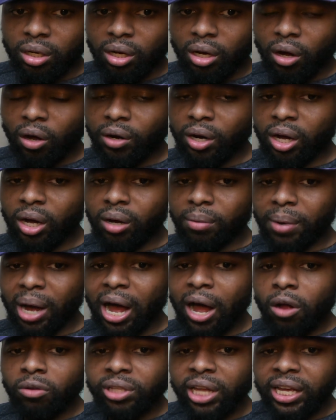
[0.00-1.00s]
Hold up.
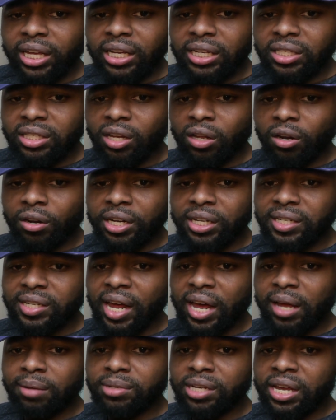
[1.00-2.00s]
I don't think he's still on the
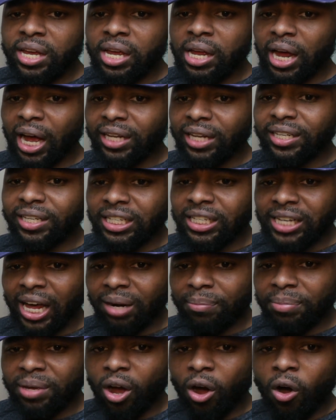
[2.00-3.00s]
same team. These
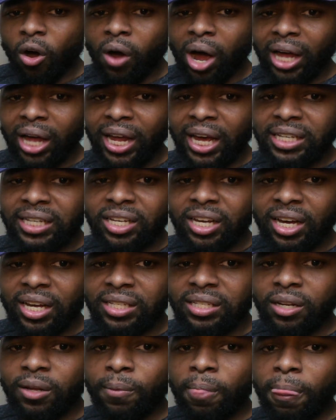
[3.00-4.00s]
got to be old highlights
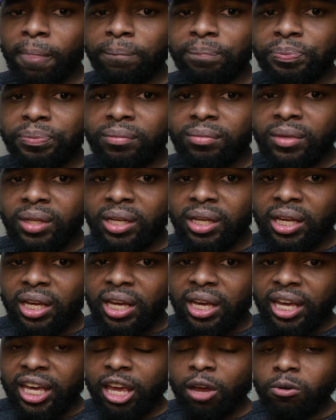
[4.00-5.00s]
because
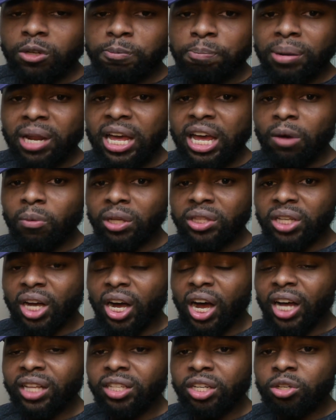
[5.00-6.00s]
he was playing with
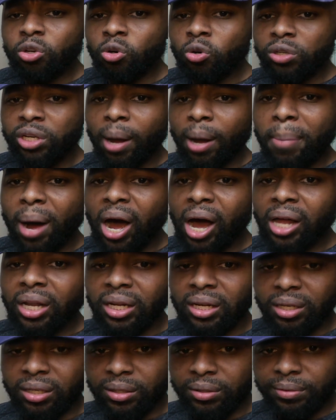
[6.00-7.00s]
the other dude,
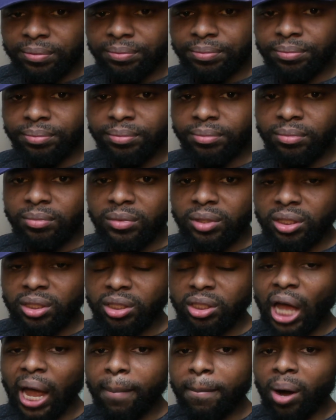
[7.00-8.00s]
Dybala.
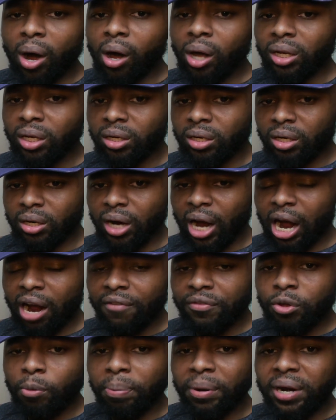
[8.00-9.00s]
Dybala, or
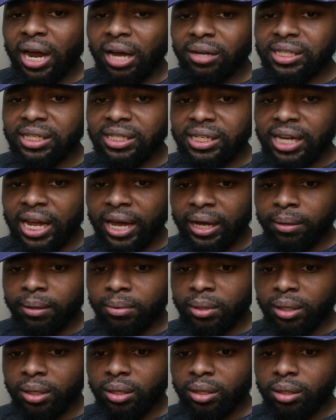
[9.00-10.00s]
however you pronounce his name.
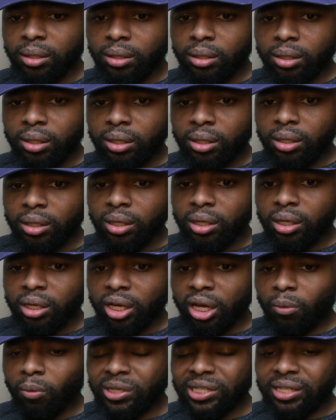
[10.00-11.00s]

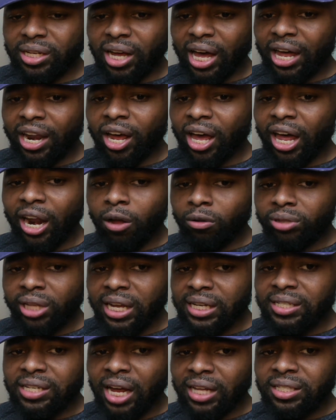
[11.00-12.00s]
And was I, I don't
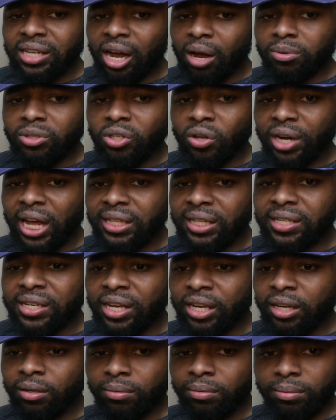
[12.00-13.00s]
think Zlatan was on that
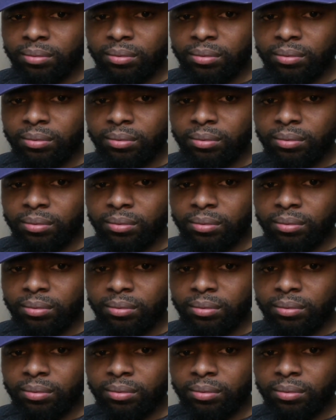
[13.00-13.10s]
team.